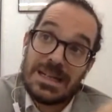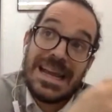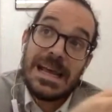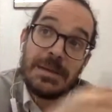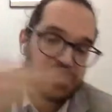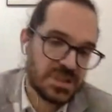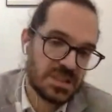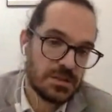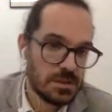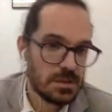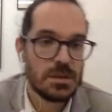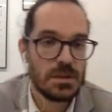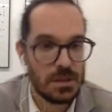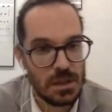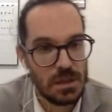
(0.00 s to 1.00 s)
kept
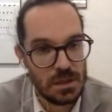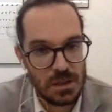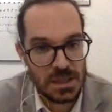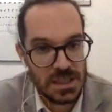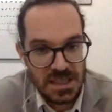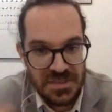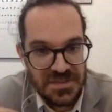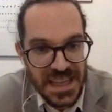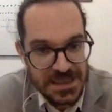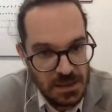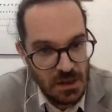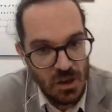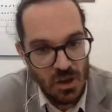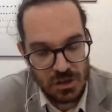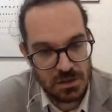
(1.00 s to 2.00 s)
in a
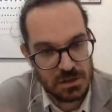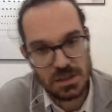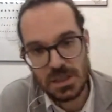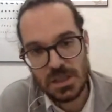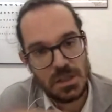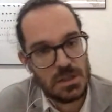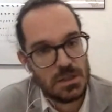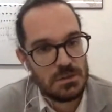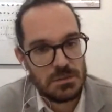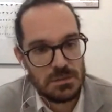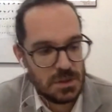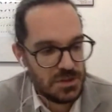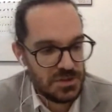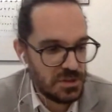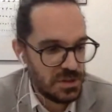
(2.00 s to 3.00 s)
deadlock
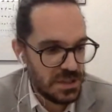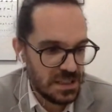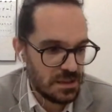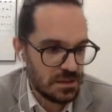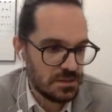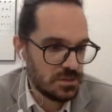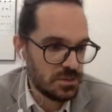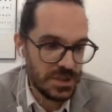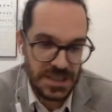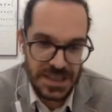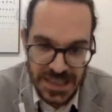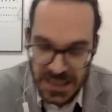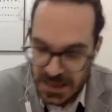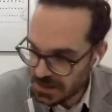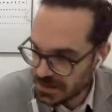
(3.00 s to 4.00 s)
during
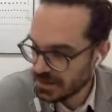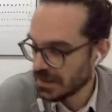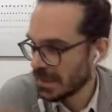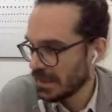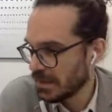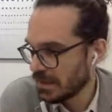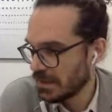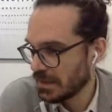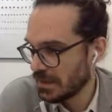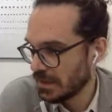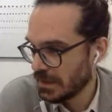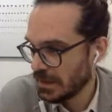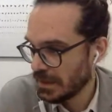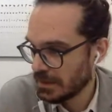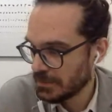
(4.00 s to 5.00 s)
years?
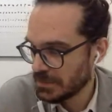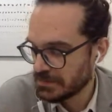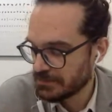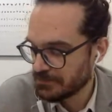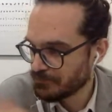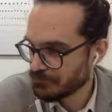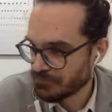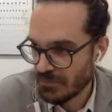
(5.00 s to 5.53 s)
I mean,